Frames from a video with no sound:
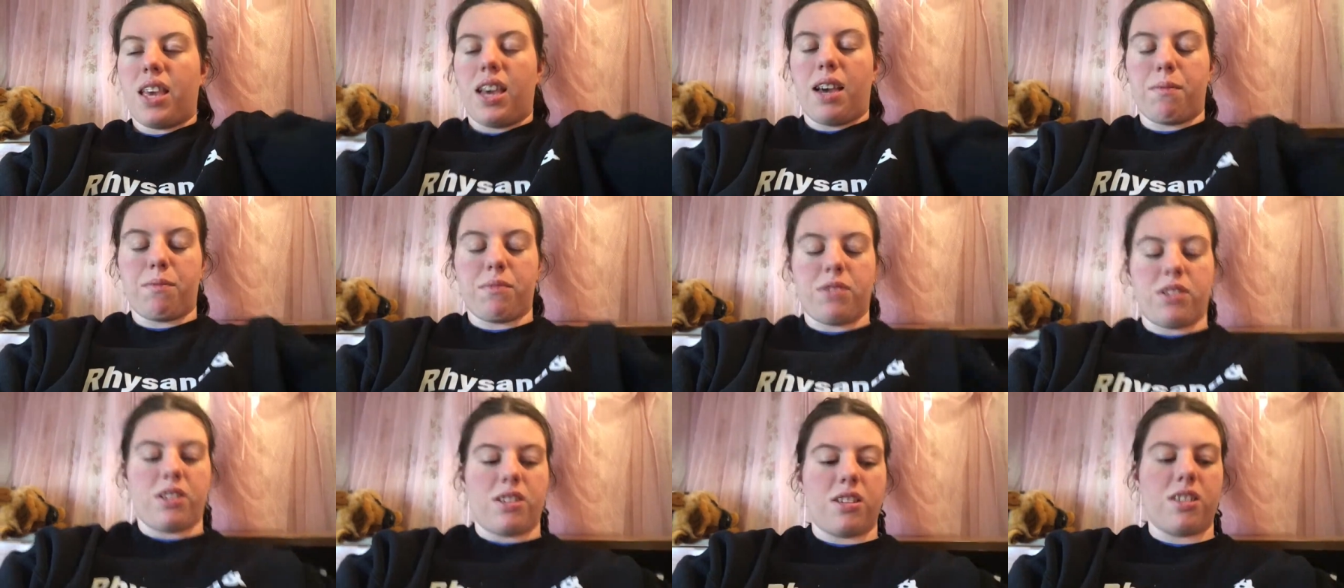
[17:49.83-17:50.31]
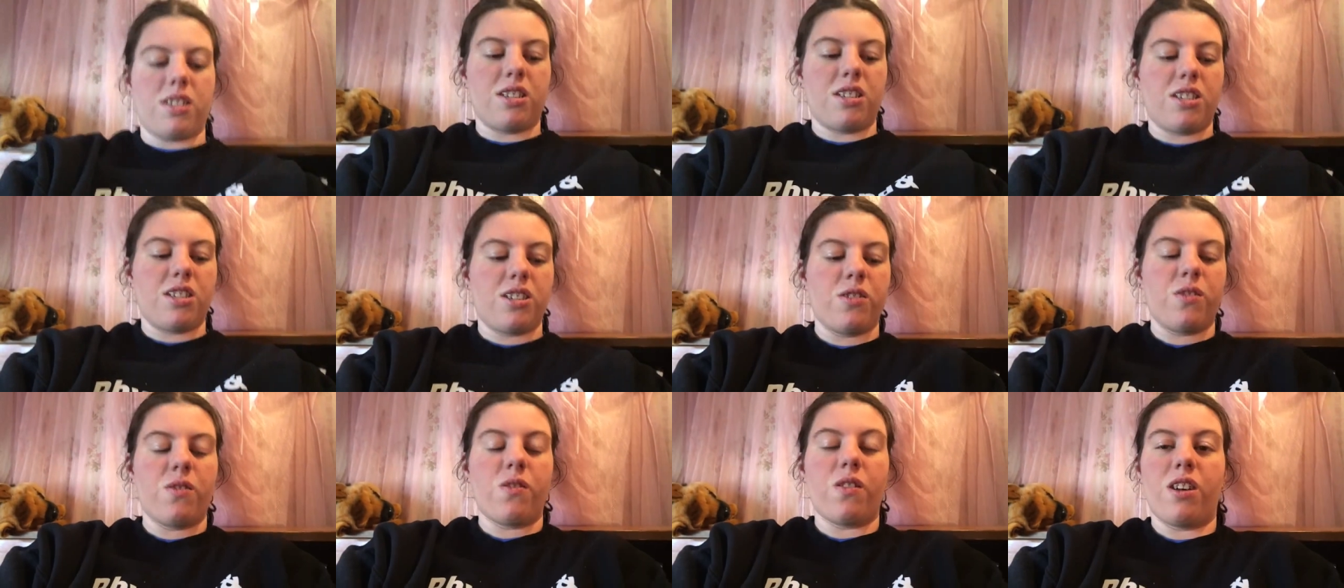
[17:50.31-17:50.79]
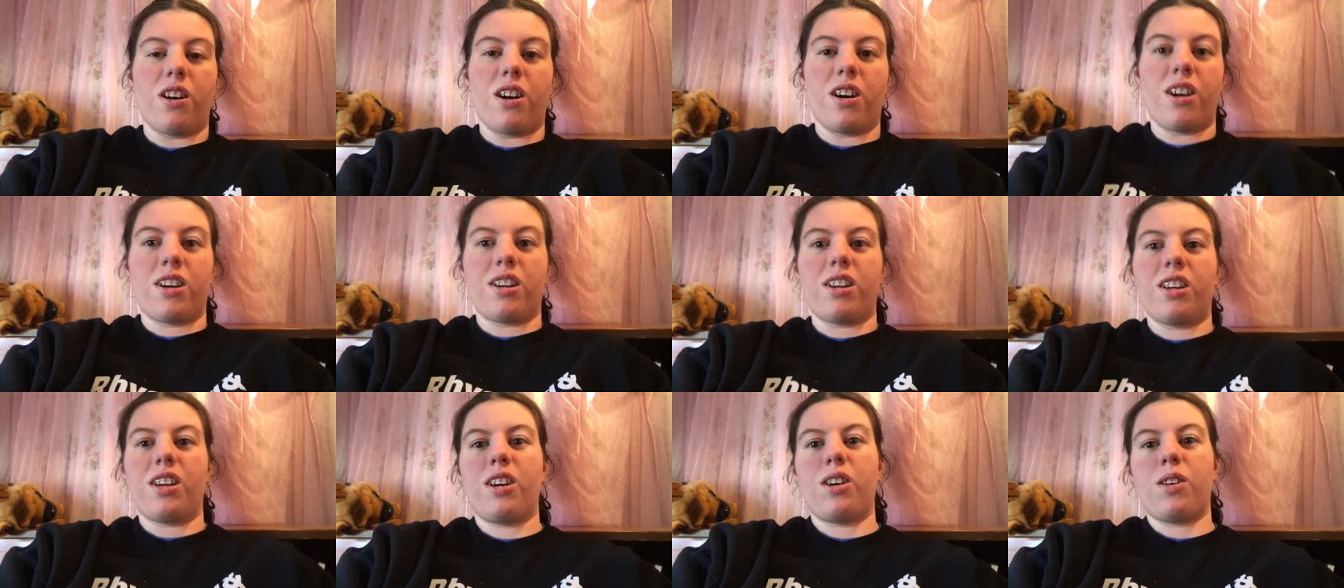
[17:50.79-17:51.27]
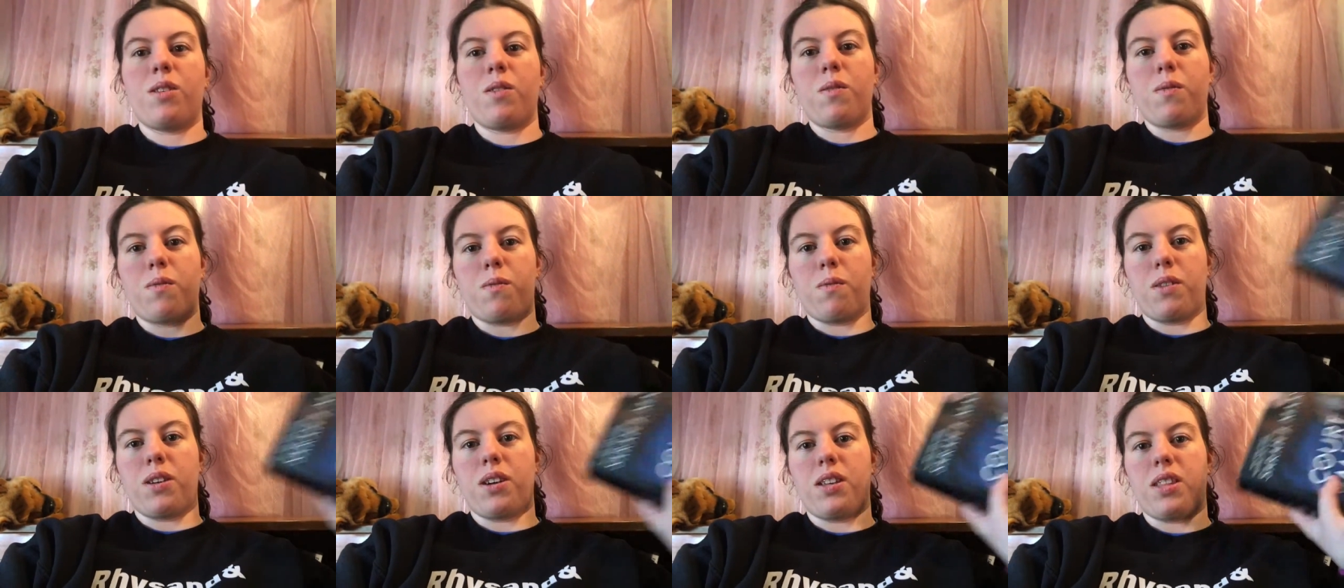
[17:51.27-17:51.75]
I'm going to continue on
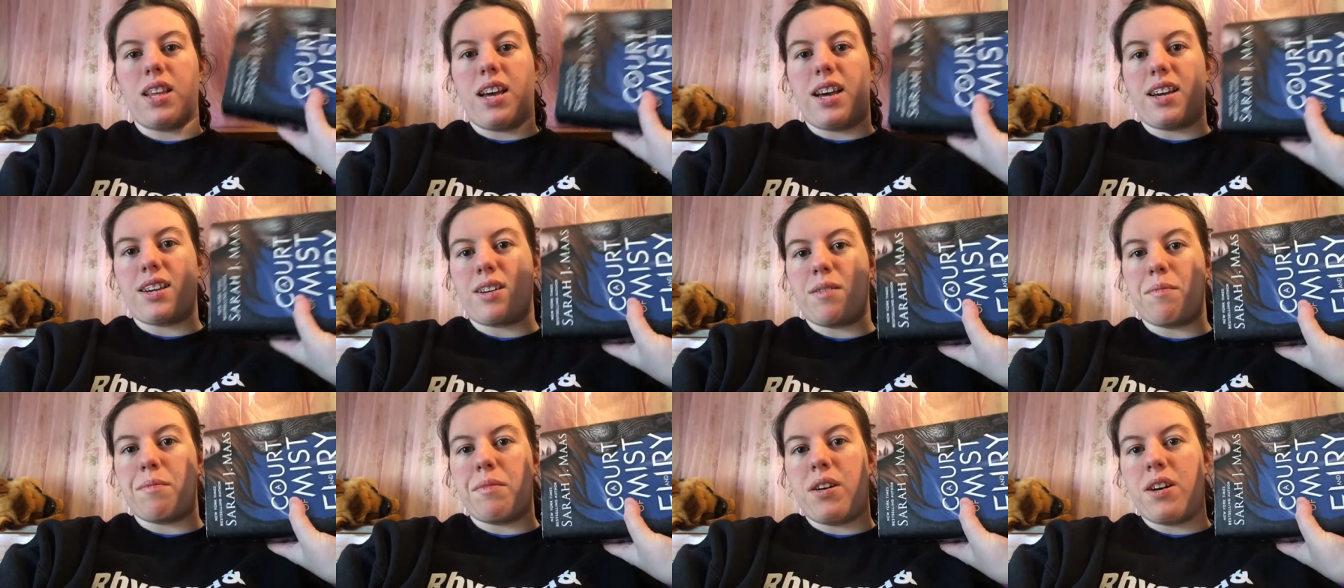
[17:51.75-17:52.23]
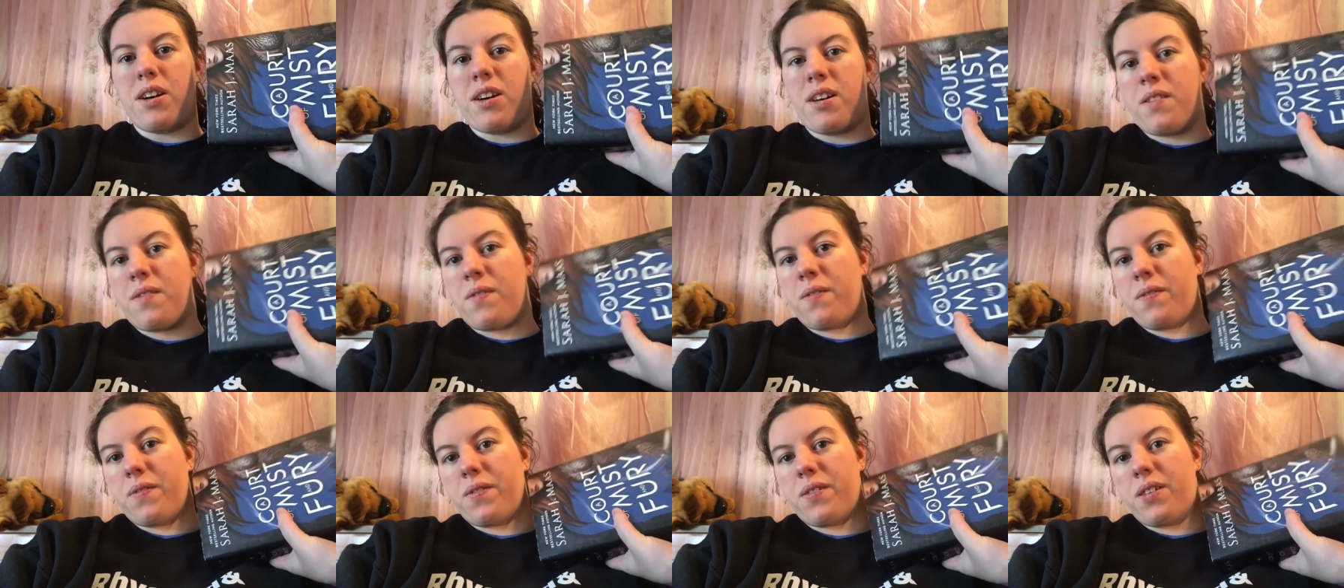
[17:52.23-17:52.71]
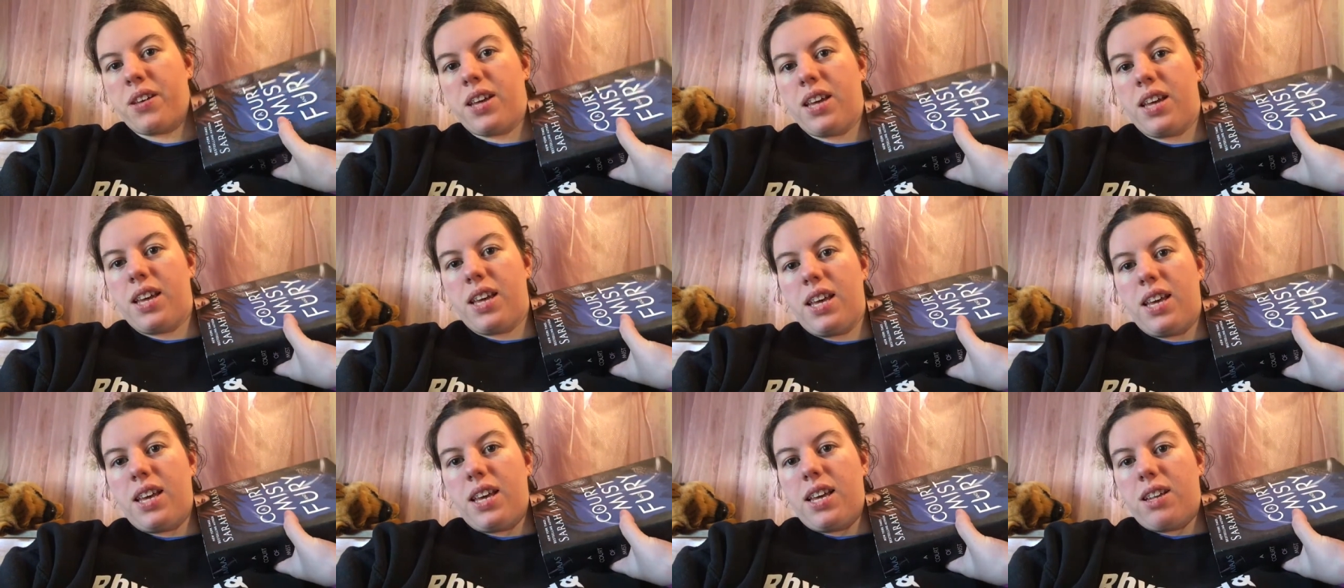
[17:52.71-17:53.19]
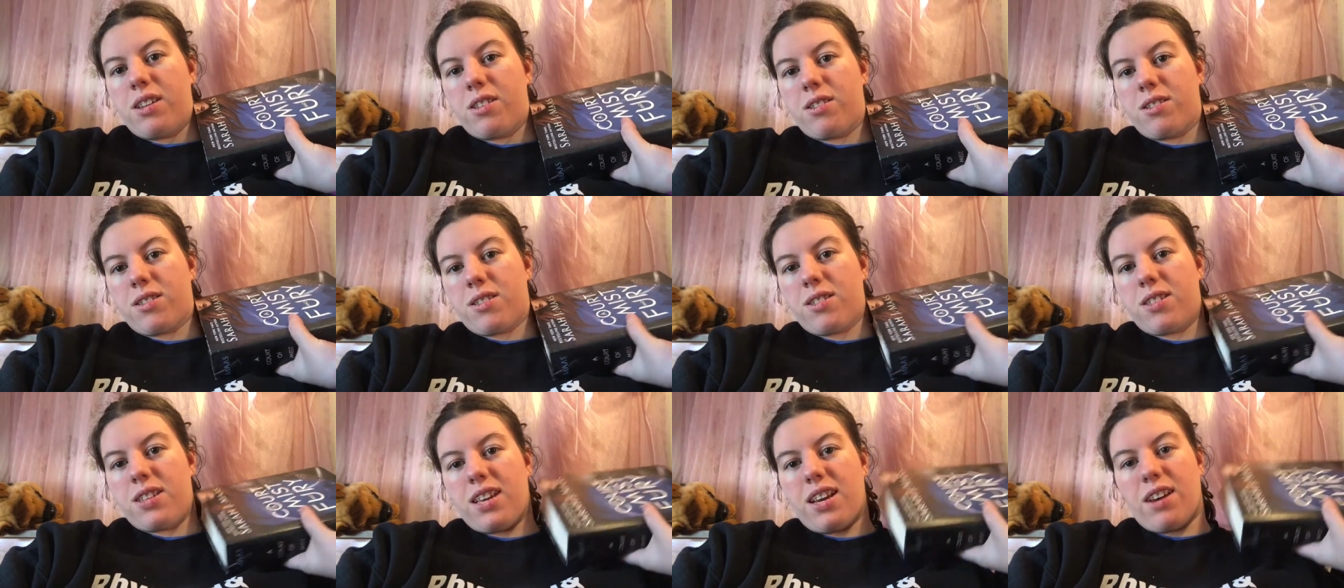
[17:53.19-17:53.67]
with ACOMAF
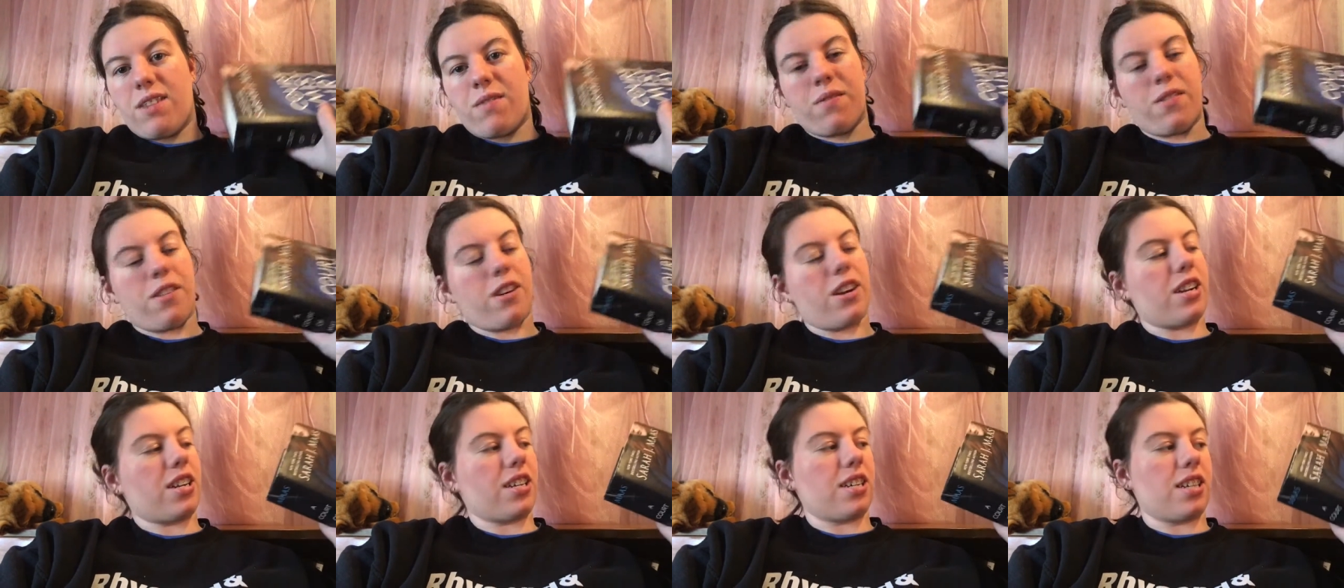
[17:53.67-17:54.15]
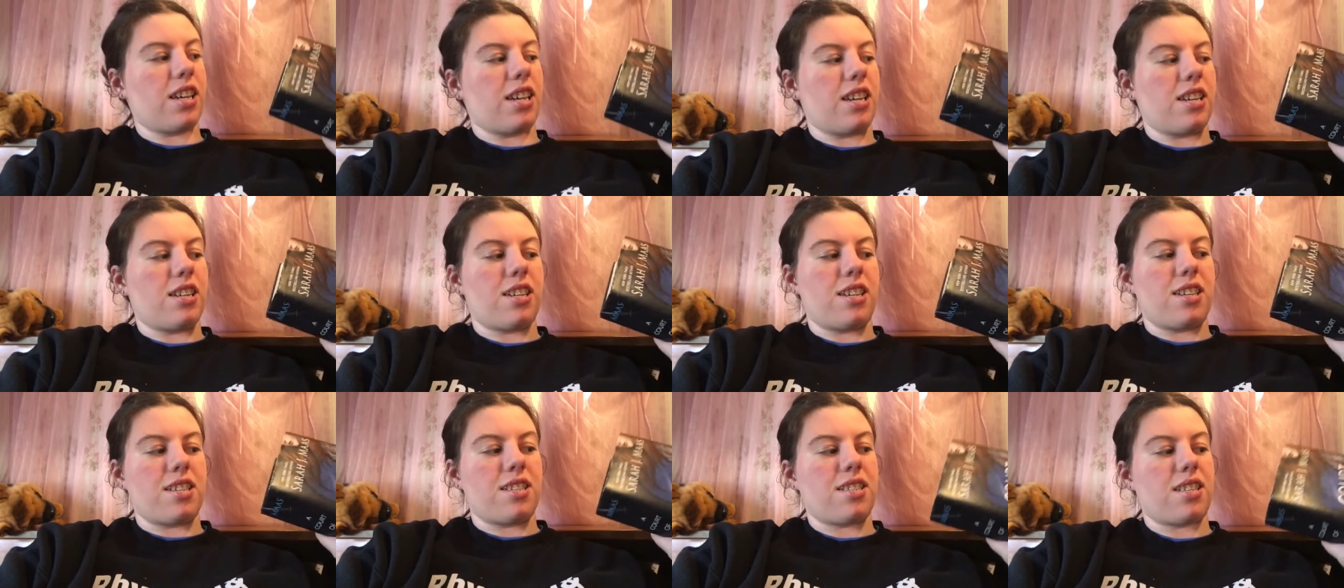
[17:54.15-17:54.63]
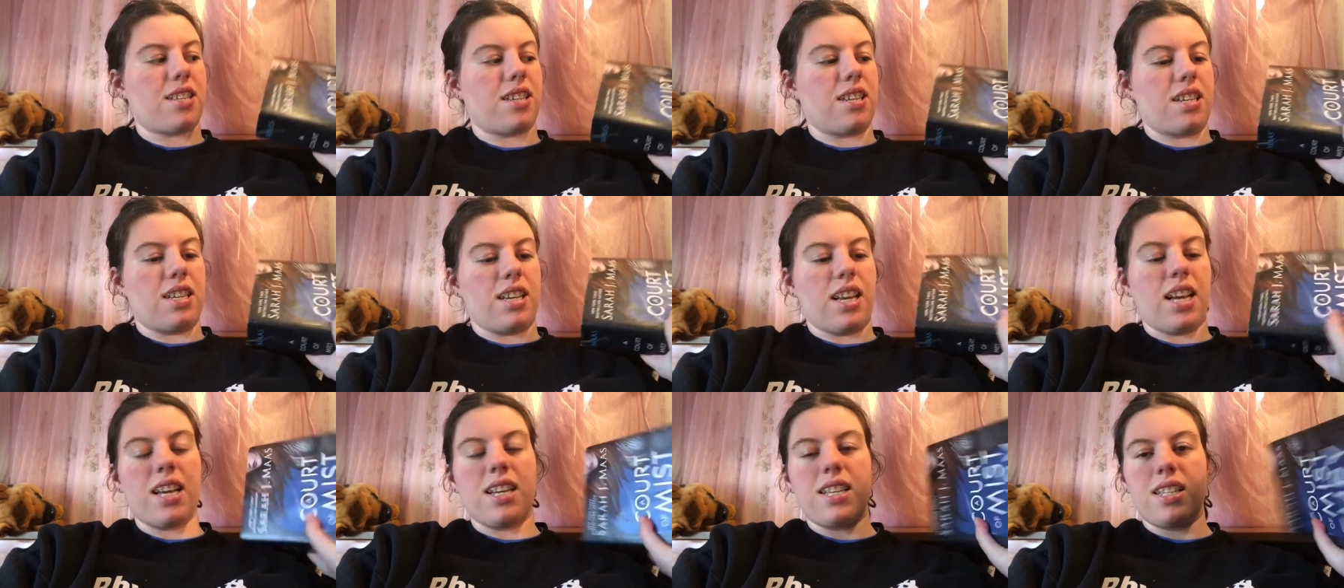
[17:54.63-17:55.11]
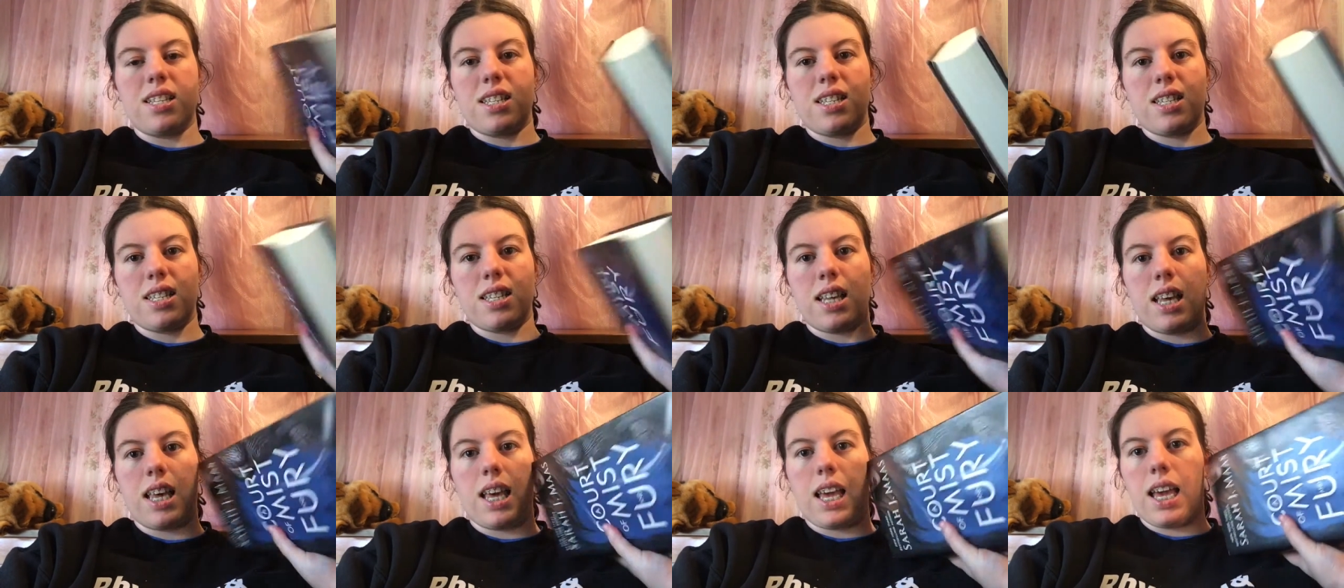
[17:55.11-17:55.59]
see how far I can get in this
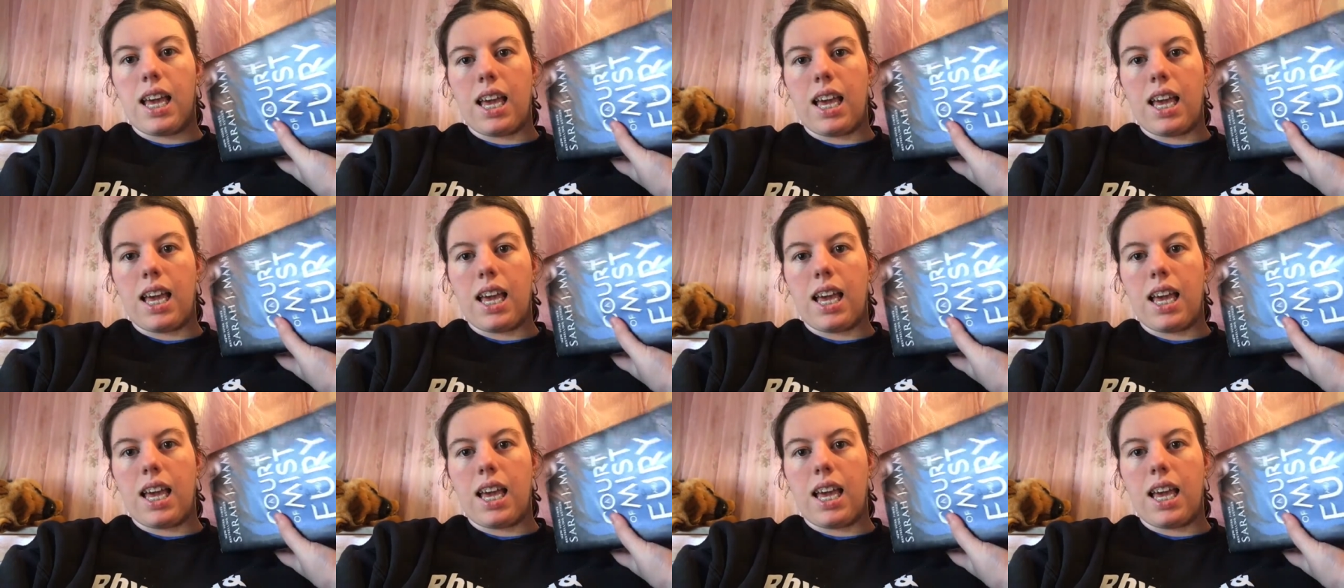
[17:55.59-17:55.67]
tonight.